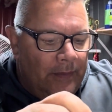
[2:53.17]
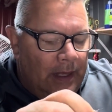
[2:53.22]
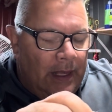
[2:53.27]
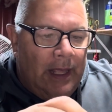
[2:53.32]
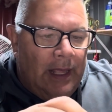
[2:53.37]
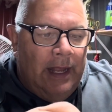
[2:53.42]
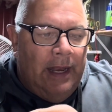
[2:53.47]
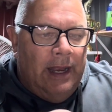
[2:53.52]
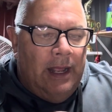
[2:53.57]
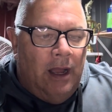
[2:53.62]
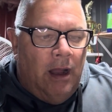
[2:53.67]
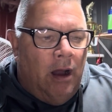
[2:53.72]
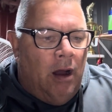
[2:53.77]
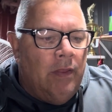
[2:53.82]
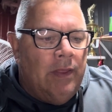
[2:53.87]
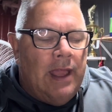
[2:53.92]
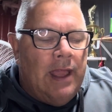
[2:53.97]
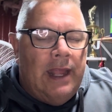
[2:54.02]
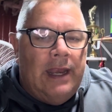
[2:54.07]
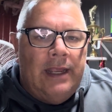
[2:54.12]
And all
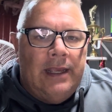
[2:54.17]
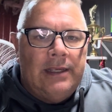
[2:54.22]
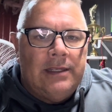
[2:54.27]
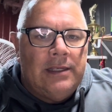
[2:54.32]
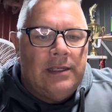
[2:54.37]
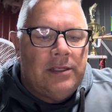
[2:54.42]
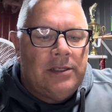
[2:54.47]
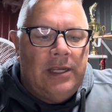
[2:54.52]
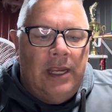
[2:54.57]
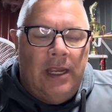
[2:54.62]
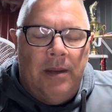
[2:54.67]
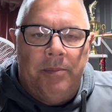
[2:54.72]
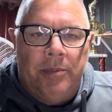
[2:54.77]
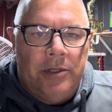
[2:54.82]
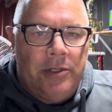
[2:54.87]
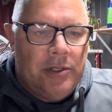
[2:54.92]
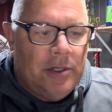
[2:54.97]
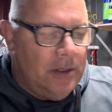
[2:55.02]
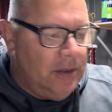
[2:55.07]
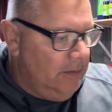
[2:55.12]
that is
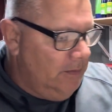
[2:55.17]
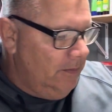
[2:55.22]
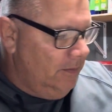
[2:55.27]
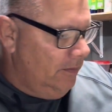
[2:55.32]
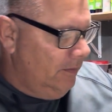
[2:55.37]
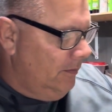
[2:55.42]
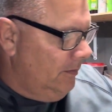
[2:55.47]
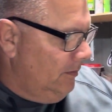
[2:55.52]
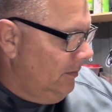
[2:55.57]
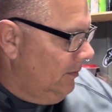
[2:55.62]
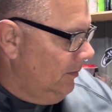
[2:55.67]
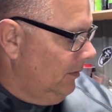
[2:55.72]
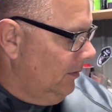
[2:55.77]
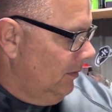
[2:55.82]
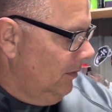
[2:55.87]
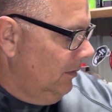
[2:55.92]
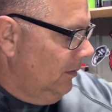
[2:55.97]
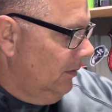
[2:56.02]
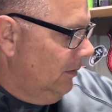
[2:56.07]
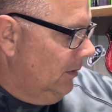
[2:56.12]
temperature.
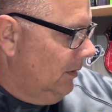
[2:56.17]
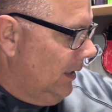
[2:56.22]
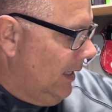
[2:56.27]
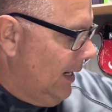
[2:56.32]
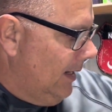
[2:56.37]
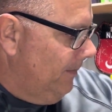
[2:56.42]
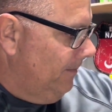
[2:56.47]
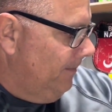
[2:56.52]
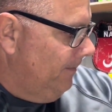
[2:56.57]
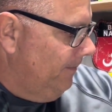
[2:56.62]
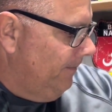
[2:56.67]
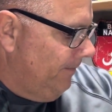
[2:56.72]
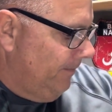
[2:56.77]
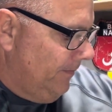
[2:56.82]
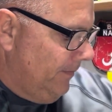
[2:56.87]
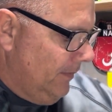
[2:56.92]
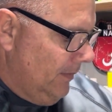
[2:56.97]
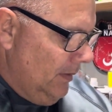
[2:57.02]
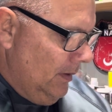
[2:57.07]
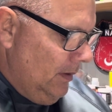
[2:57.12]
Okay,
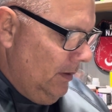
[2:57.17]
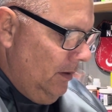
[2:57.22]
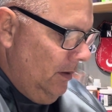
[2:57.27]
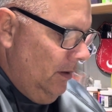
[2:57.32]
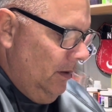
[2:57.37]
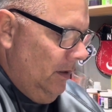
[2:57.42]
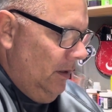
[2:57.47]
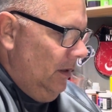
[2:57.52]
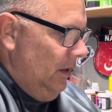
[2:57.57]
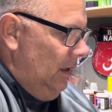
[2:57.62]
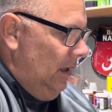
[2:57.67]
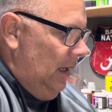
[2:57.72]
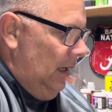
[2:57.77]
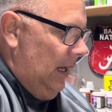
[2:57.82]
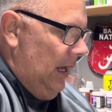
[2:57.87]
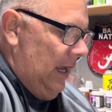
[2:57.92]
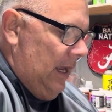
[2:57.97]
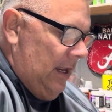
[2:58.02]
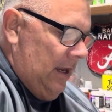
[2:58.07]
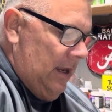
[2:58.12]

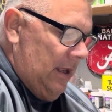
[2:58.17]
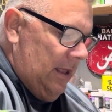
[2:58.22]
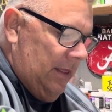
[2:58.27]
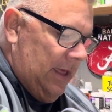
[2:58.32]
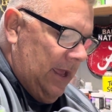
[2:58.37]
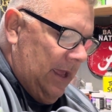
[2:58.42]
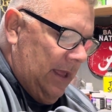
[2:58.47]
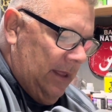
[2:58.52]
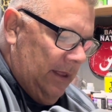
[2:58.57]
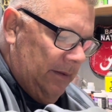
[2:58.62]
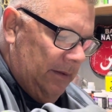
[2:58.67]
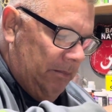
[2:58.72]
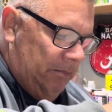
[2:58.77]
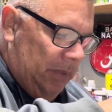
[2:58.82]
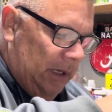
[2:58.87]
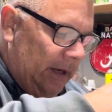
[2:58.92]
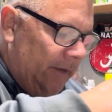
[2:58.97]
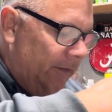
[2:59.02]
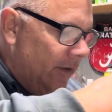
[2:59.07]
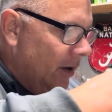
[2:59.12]
and that,
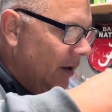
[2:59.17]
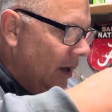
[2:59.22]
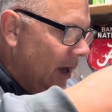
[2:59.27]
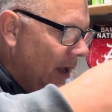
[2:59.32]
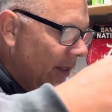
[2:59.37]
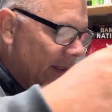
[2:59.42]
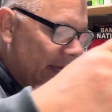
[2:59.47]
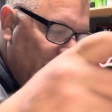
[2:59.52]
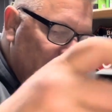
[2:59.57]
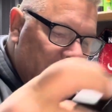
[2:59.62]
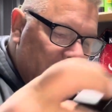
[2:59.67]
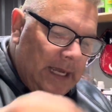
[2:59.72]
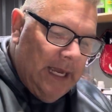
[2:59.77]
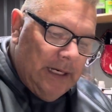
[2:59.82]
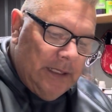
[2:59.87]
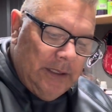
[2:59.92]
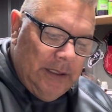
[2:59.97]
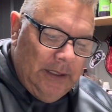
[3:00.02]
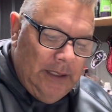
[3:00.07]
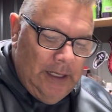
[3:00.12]
believe it or not, that was
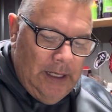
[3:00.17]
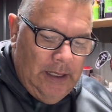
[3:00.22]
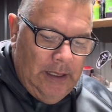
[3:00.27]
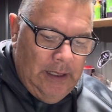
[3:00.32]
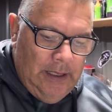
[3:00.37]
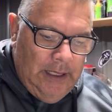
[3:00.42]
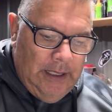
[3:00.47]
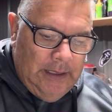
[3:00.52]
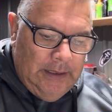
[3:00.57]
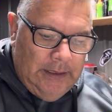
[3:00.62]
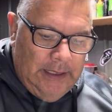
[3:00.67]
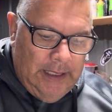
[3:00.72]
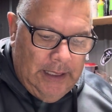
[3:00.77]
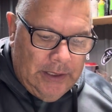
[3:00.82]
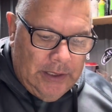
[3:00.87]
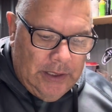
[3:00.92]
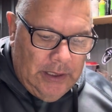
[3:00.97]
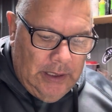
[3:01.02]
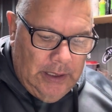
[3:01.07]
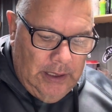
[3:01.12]
actually done
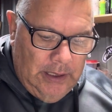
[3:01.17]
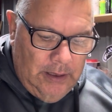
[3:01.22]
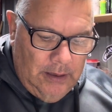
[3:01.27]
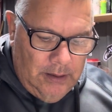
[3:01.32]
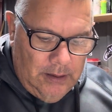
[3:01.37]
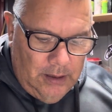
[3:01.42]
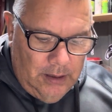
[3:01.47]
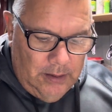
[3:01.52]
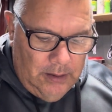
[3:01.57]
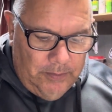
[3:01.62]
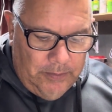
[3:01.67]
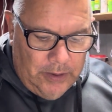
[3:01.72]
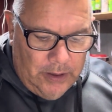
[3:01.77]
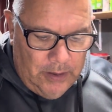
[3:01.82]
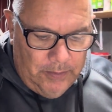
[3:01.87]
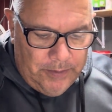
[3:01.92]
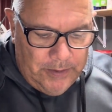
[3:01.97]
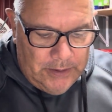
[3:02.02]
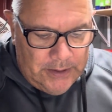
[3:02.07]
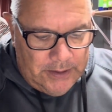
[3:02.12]
intentionally on
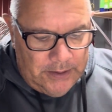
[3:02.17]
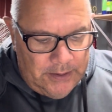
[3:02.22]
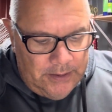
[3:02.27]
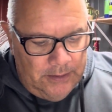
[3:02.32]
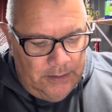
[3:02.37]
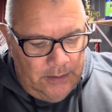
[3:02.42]
purpose